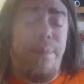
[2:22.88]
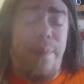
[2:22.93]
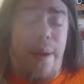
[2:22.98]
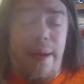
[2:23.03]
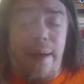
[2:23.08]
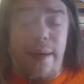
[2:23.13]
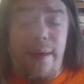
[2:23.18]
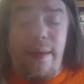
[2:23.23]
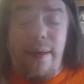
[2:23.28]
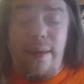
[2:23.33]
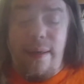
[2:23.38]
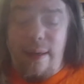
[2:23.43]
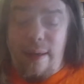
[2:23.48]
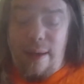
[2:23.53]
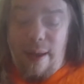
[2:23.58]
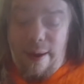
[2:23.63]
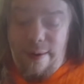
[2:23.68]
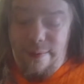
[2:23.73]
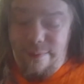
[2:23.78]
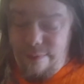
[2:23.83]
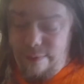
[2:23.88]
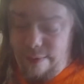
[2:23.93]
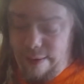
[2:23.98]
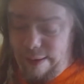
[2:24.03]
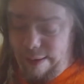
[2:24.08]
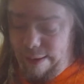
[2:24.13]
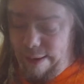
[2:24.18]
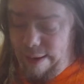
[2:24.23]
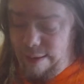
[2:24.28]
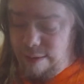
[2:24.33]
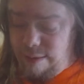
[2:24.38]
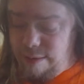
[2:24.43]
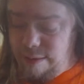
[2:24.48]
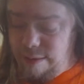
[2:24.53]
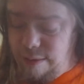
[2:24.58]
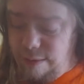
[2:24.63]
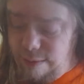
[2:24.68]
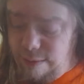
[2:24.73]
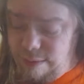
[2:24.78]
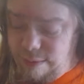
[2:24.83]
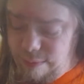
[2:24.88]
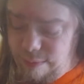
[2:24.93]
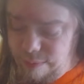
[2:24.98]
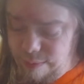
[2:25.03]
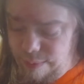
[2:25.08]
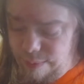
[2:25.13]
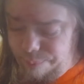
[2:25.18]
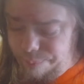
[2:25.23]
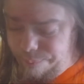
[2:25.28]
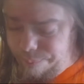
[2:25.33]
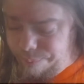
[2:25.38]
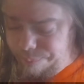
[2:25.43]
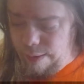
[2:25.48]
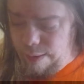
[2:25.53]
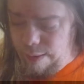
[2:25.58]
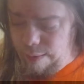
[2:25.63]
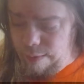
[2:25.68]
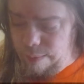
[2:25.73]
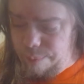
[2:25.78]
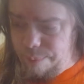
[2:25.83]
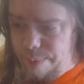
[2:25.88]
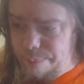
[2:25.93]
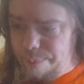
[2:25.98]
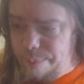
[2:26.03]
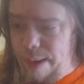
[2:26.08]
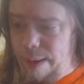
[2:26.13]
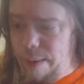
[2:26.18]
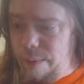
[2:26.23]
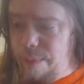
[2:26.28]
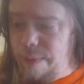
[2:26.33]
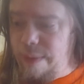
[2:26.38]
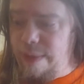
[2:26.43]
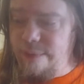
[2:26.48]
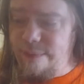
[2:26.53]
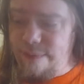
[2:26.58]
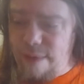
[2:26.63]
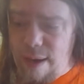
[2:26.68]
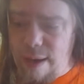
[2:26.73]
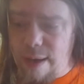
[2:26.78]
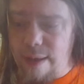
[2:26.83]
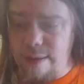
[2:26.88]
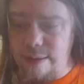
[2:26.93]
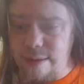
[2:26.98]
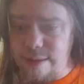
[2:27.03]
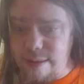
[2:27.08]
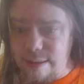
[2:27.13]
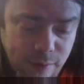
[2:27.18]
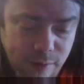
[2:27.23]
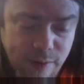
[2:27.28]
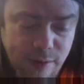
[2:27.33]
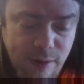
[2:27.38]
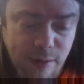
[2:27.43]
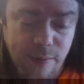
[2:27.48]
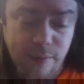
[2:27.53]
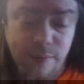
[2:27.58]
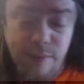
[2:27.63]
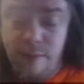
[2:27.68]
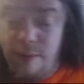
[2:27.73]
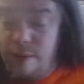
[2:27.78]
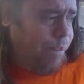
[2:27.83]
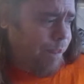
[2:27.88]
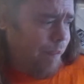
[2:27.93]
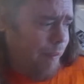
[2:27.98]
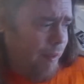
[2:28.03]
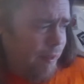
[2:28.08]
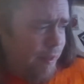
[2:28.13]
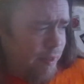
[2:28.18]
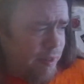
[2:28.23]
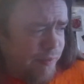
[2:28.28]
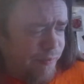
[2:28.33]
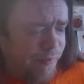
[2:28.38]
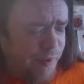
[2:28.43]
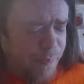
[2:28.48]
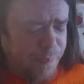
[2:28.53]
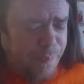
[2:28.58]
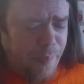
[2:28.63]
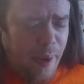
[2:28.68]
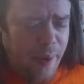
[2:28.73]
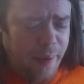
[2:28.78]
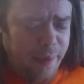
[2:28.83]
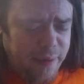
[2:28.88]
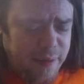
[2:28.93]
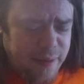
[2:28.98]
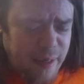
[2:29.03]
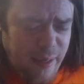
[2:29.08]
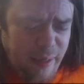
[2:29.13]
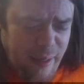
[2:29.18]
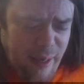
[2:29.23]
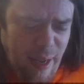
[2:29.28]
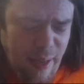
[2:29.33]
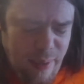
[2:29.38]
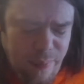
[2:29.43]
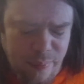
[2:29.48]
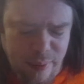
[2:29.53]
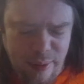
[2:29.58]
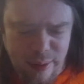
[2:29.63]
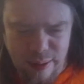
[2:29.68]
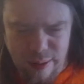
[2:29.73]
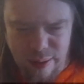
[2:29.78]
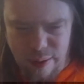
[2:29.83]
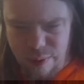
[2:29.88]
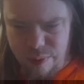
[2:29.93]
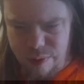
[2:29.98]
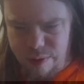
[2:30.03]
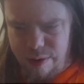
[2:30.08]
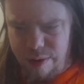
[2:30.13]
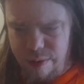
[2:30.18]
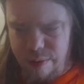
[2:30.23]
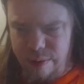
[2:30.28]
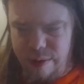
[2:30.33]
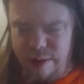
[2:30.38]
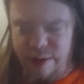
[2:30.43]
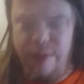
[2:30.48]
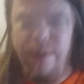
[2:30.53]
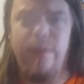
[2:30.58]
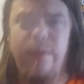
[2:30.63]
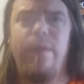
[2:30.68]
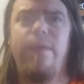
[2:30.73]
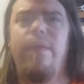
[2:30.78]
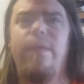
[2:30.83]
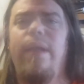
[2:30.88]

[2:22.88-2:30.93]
my life, and I can actually start to do something a little bit better with the vlogs. So there's a few parks I kind of wanted to go to